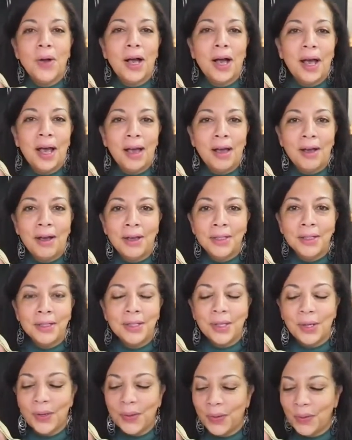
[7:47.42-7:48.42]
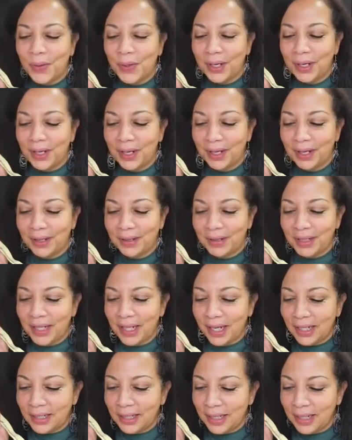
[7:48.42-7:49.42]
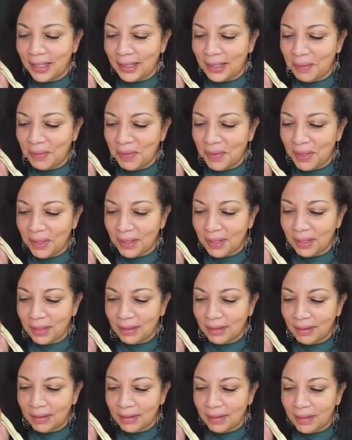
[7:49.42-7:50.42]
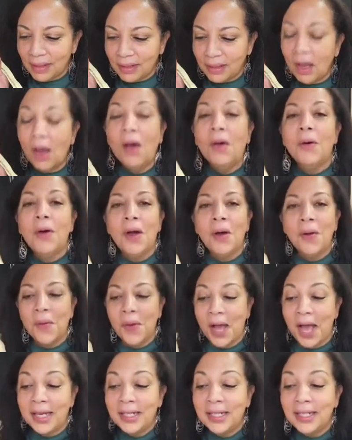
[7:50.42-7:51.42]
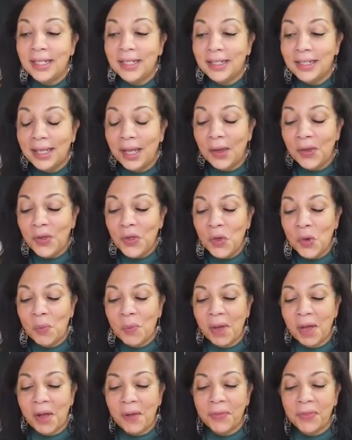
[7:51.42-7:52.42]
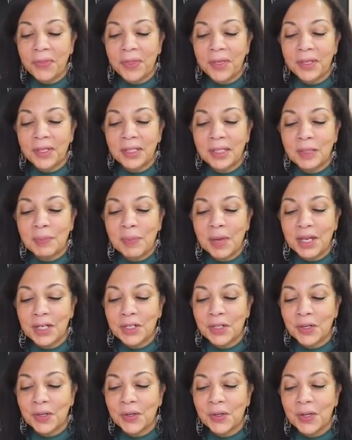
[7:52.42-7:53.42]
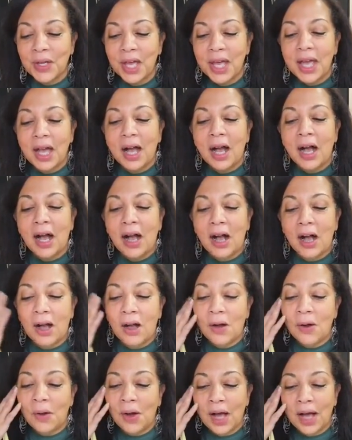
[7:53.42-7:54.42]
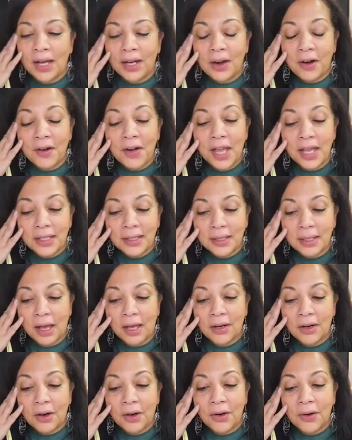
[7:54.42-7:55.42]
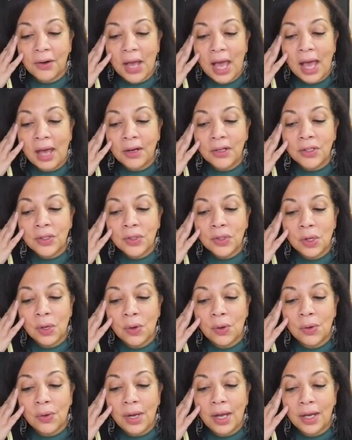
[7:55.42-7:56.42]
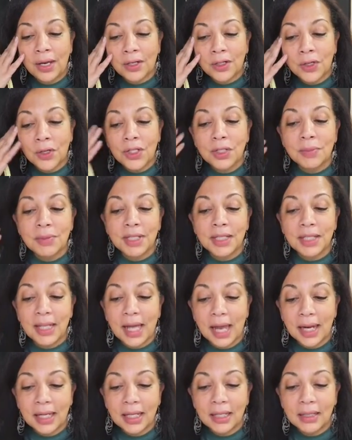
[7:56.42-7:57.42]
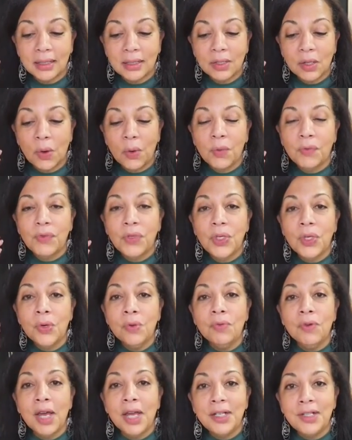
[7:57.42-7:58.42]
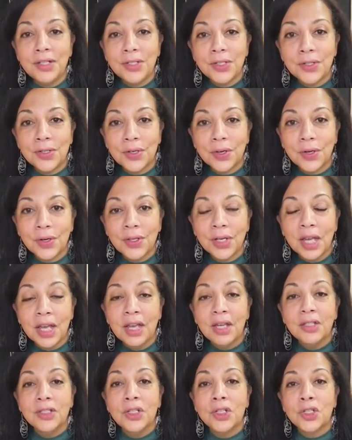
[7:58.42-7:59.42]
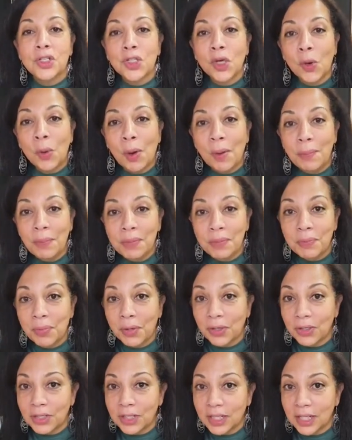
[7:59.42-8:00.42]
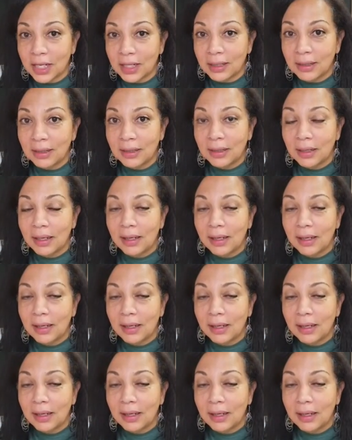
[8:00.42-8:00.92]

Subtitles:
I also, did I say something? I didn't tell you about the special on our how to sew Christmas stockings. So if you registered to show up in person